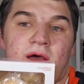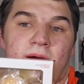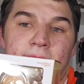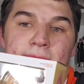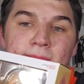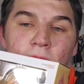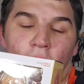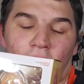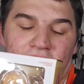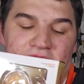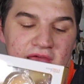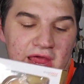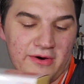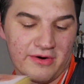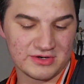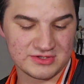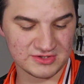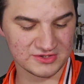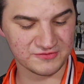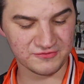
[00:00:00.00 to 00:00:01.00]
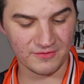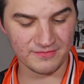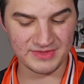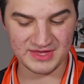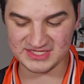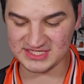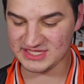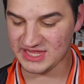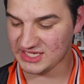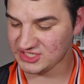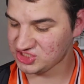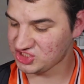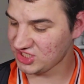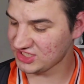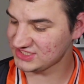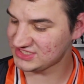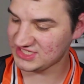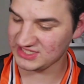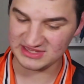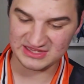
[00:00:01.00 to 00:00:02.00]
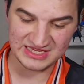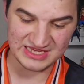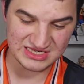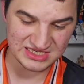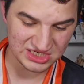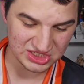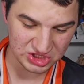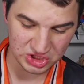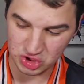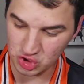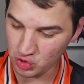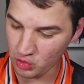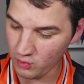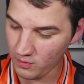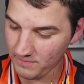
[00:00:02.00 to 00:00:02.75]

more characters from this than just these 2,